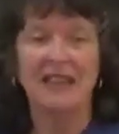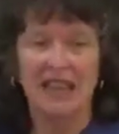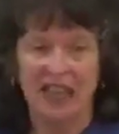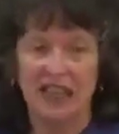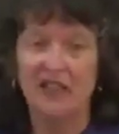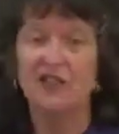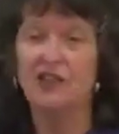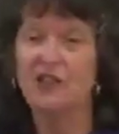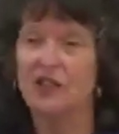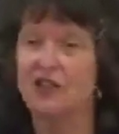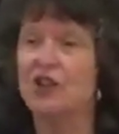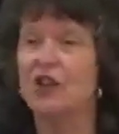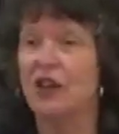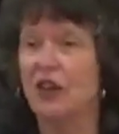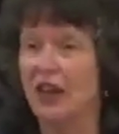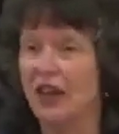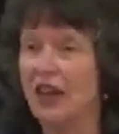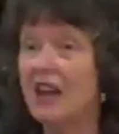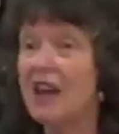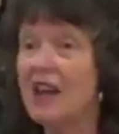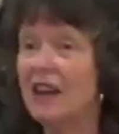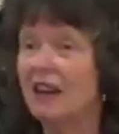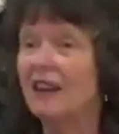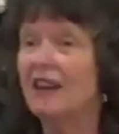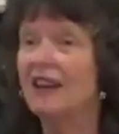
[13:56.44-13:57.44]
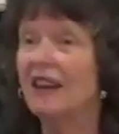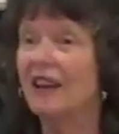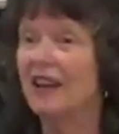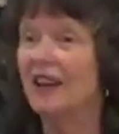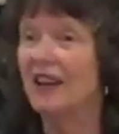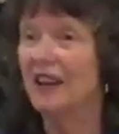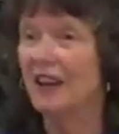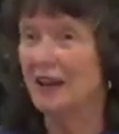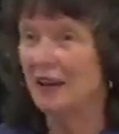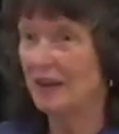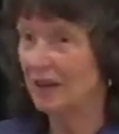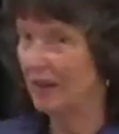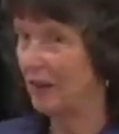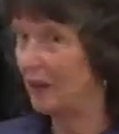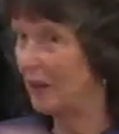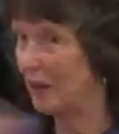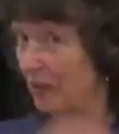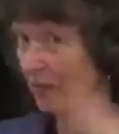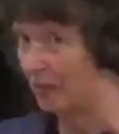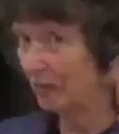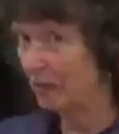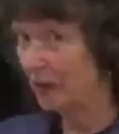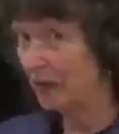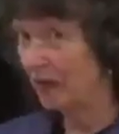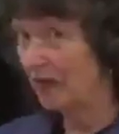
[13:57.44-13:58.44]
history,
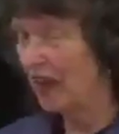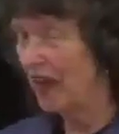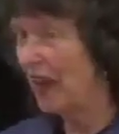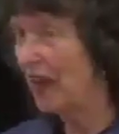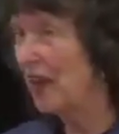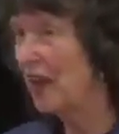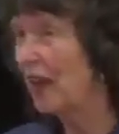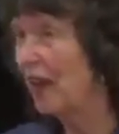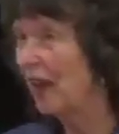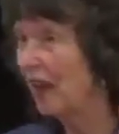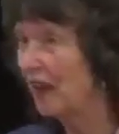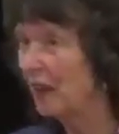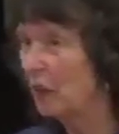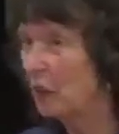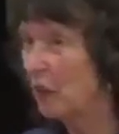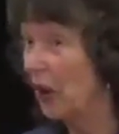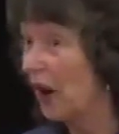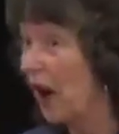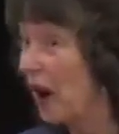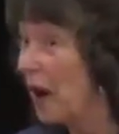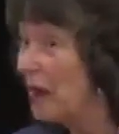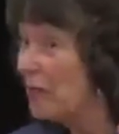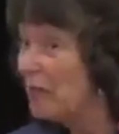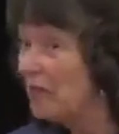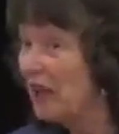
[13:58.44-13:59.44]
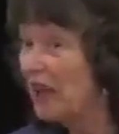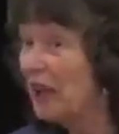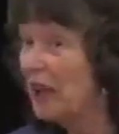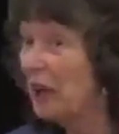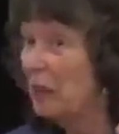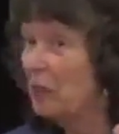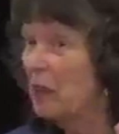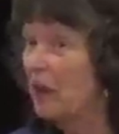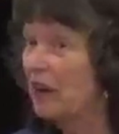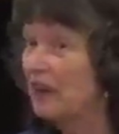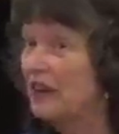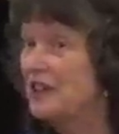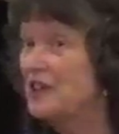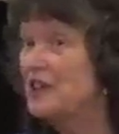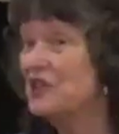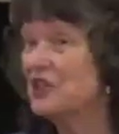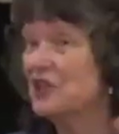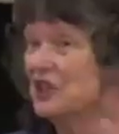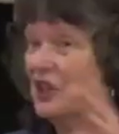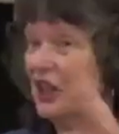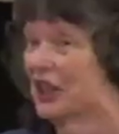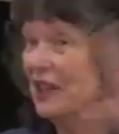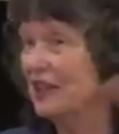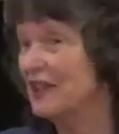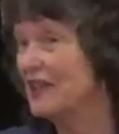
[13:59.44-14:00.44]
but there, what I'm meaning by
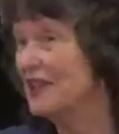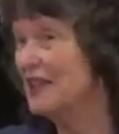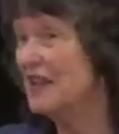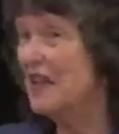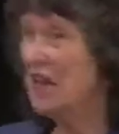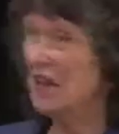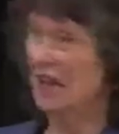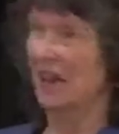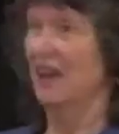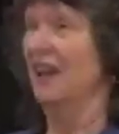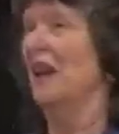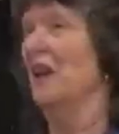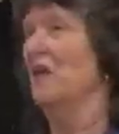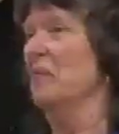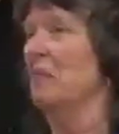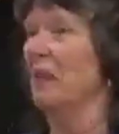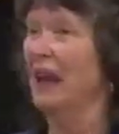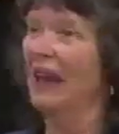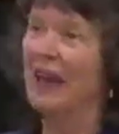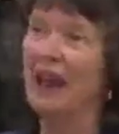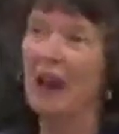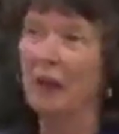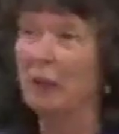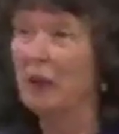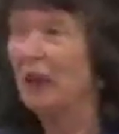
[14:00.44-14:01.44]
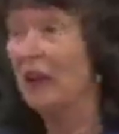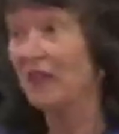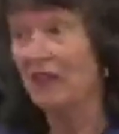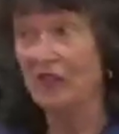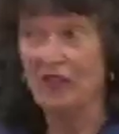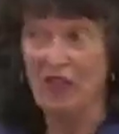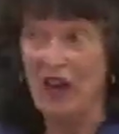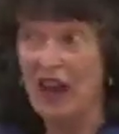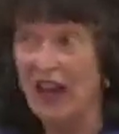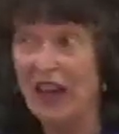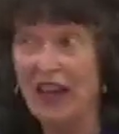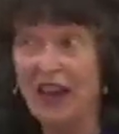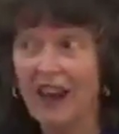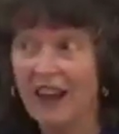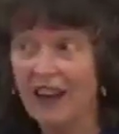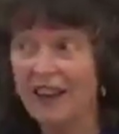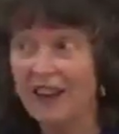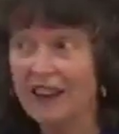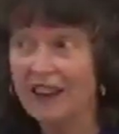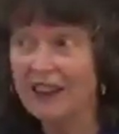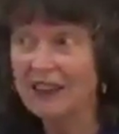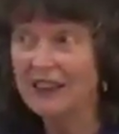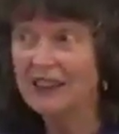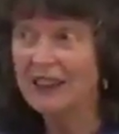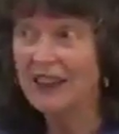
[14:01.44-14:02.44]
history is becoming vaguer.